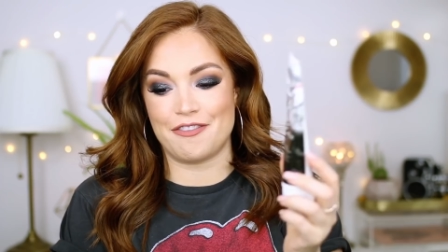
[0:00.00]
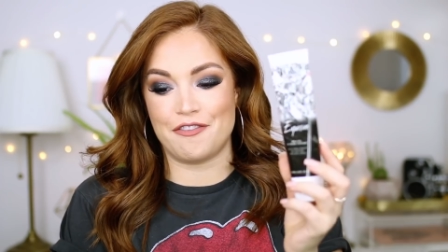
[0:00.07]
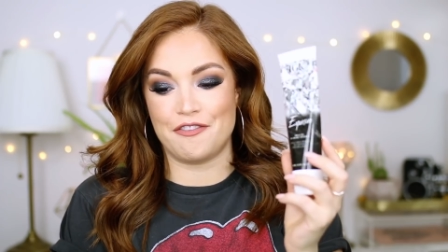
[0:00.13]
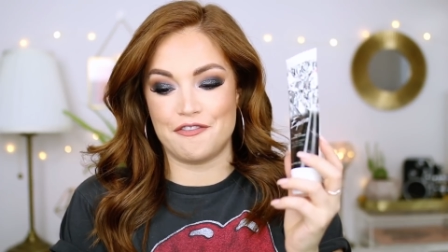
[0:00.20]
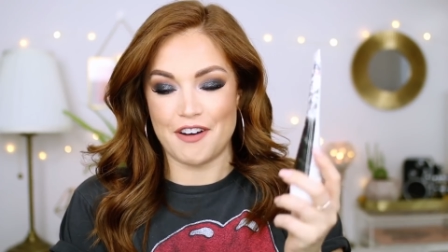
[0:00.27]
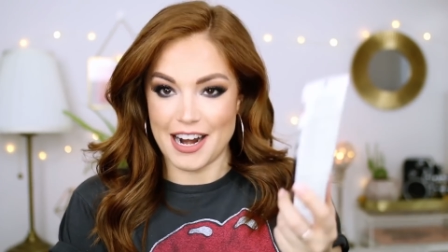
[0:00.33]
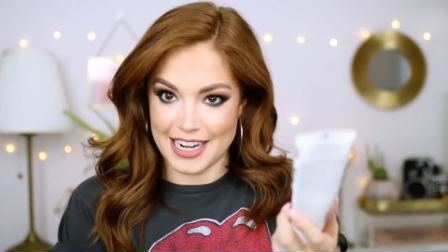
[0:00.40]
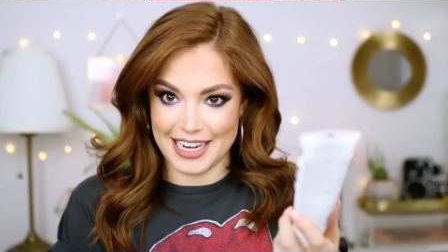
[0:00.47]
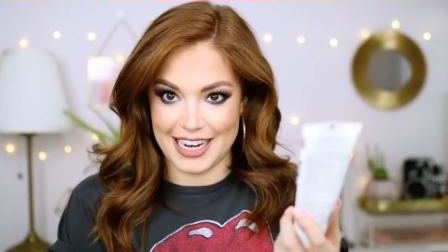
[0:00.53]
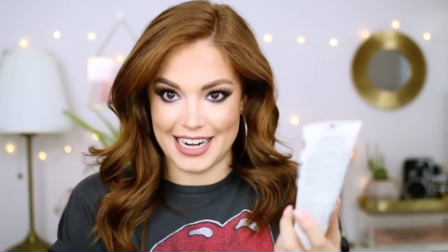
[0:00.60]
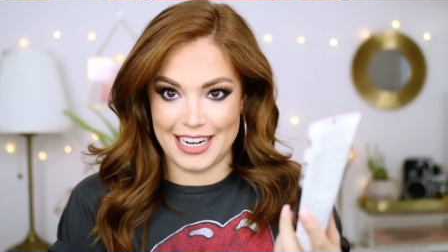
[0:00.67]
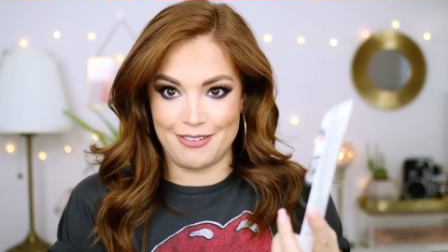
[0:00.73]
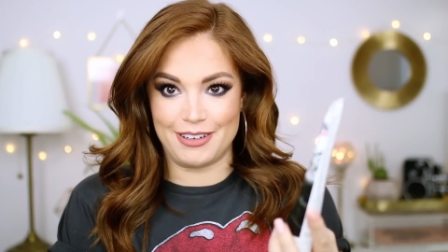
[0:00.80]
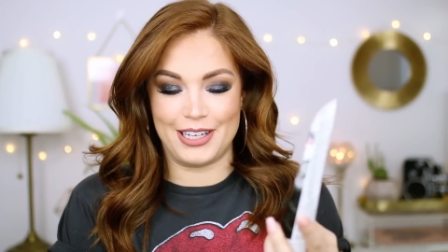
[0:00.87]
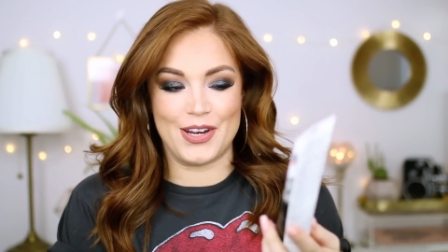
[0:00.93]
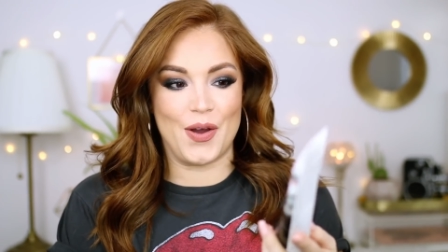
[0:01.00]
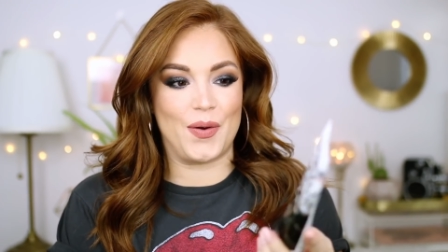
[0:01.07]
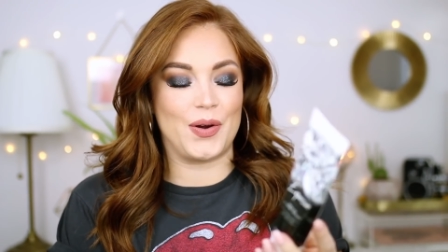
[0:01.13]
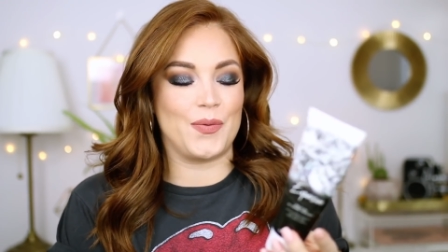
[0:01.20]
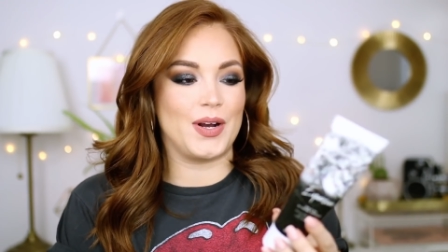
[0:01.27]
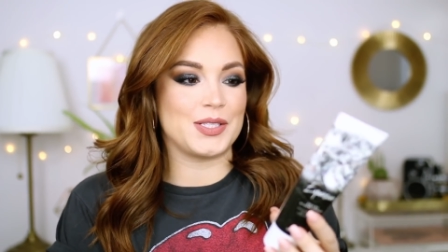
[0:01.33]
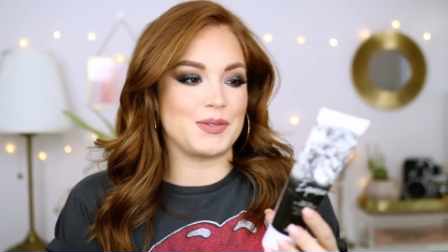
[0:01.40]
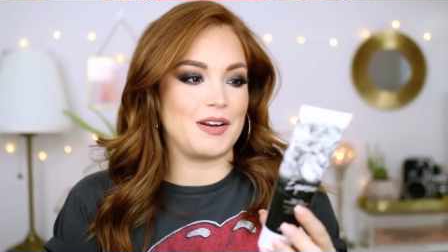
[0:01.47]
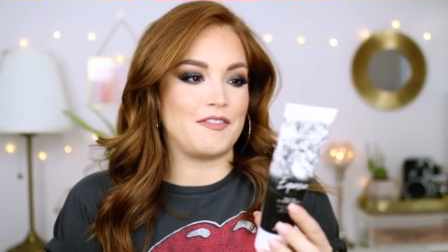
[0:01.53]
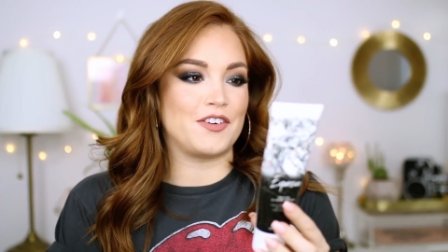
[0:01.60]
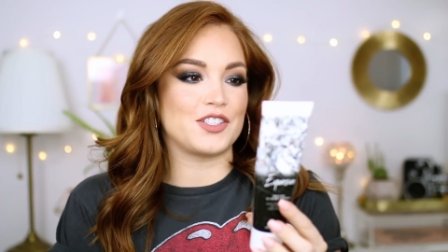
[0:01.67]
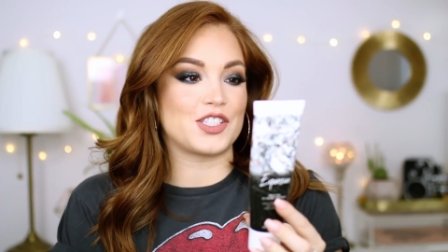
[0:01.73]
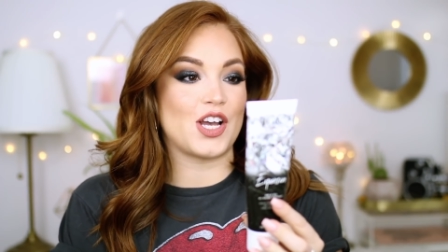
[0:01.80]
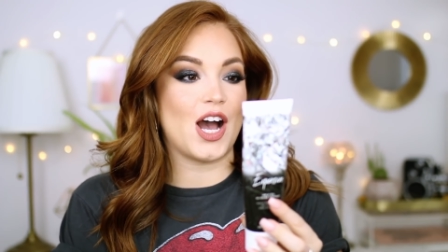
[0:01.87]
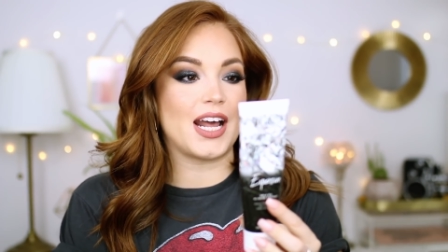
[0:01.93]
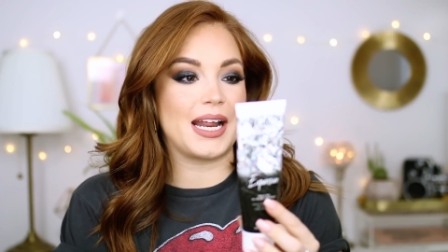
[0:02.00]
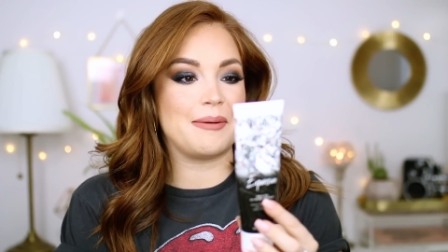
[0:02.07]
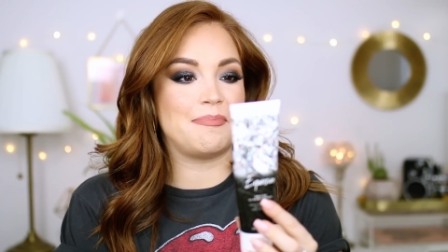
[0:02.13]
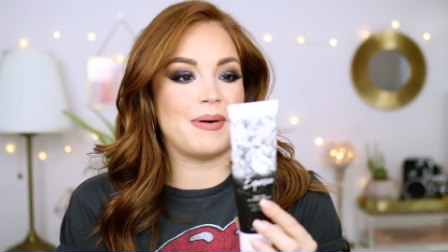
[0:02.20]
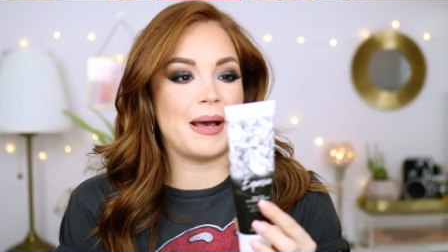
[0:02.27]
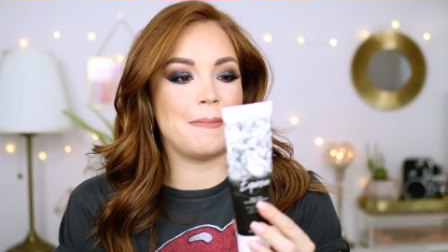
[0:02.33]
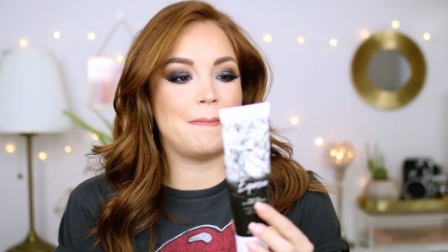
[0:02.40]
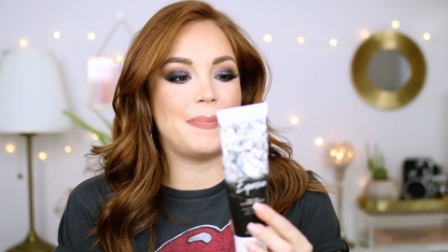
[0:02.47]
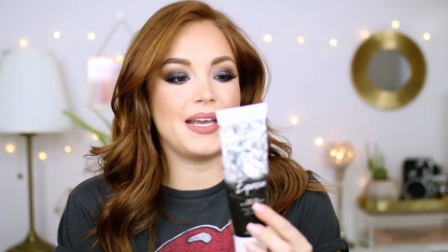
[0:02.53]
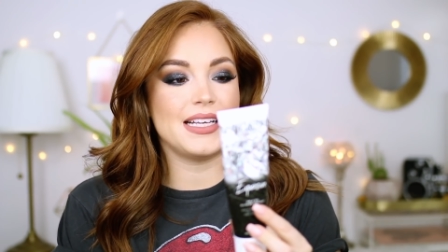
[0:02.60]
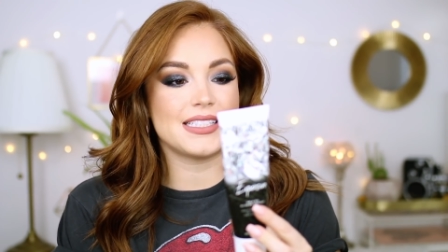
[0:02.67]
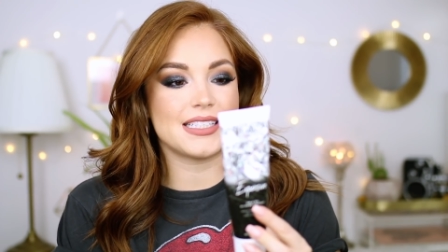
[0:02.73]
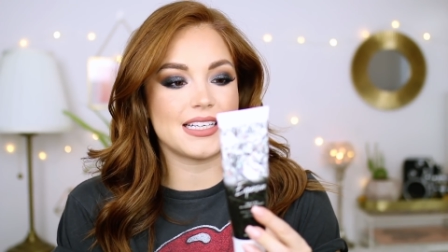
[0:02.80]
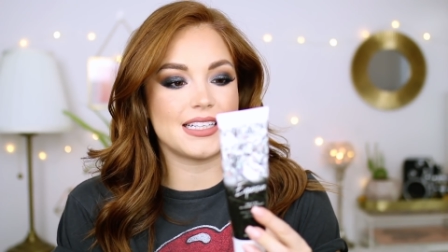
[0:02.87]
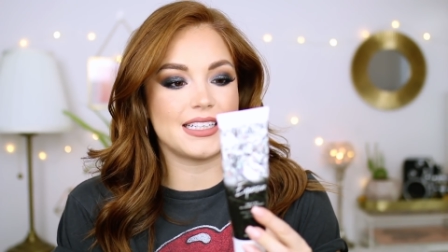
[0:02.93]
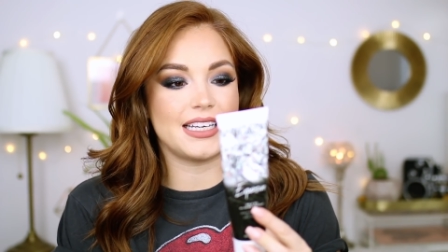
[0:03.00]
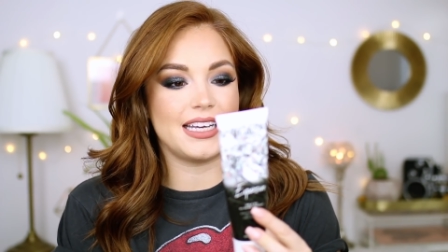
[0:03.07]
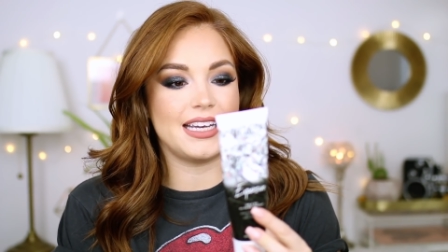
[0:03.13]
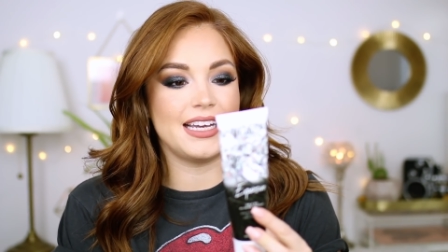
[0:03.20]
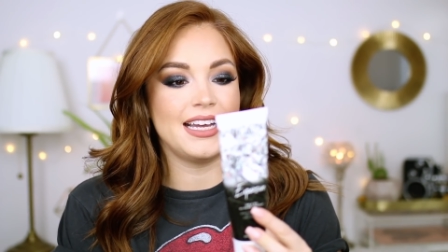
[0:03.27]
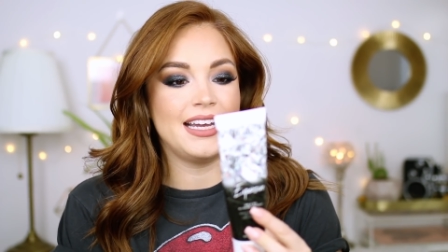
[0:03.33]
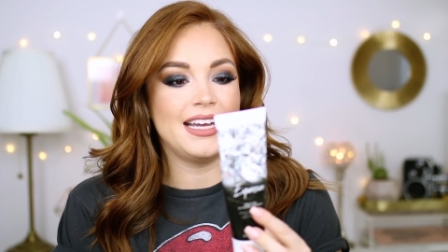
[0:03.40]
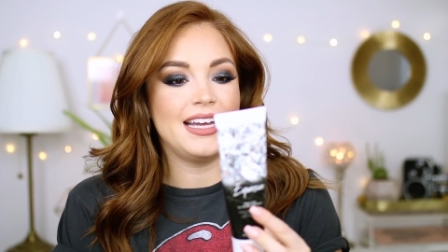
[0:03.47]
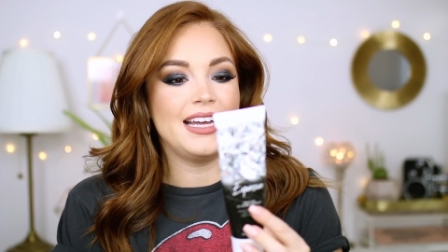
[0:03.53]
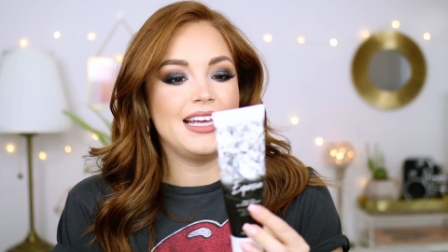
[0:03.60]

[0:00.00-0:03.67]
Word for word: of funny. I didn't really know what it was when I first got it, but basically,